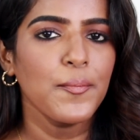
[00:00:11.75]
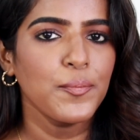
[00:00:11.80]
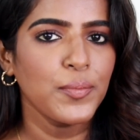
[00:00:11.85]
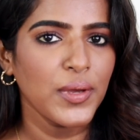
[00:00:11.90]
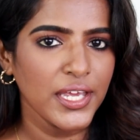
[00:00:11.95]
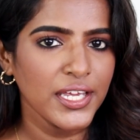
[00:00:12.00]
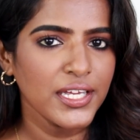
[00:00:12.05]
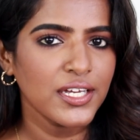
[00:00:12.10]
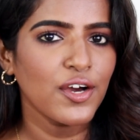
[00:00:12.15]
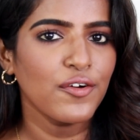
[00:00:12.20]

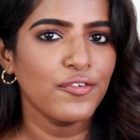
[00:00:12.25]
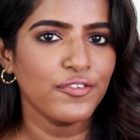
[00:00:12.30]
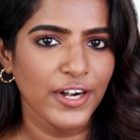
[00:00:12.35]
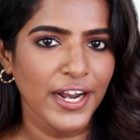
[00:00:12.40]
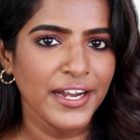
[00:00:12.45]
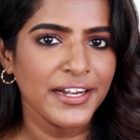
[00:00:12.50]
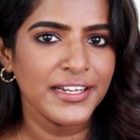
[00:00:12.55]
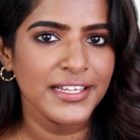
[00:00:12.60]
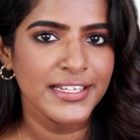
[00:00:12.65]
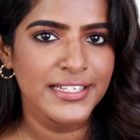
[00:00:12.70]
Pink
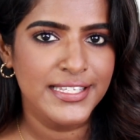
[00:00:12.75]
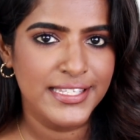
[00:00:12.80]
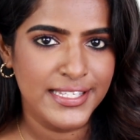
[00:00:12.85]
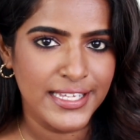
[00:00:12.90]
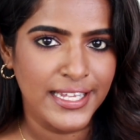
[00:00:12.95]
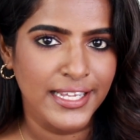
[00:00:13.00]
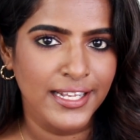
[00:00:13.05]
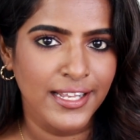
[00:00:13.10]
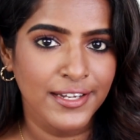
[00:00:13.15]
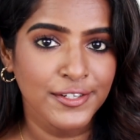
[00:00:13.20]
Friday
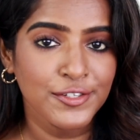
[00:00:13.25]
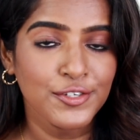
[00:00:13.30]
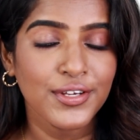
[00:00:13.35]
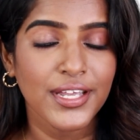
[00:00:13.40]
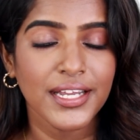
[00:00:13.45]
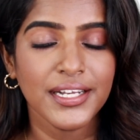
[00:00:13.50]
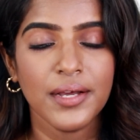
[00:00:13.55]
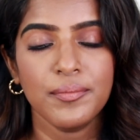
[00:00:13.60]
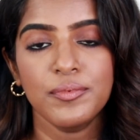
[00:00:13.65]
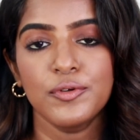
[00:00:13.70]
sale and you
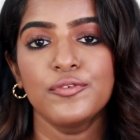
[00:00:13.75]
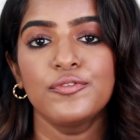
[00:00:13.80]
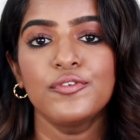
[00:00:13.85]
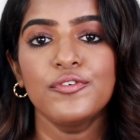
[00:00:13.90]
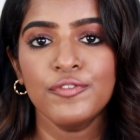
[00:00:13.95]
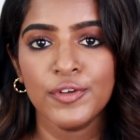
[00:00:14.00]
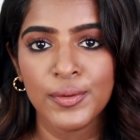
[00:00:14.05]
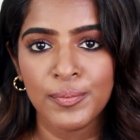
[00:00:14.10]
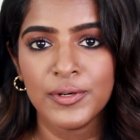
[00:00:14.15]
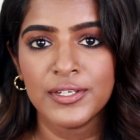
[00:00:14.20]
get up to
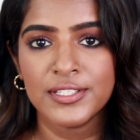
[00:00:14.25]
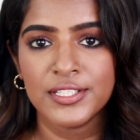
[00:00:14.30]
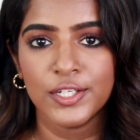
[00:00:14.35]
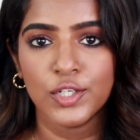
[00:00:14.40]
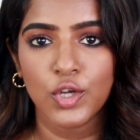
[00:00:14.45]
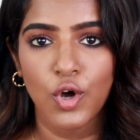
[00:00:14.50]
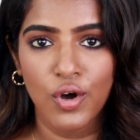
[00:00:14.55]
50%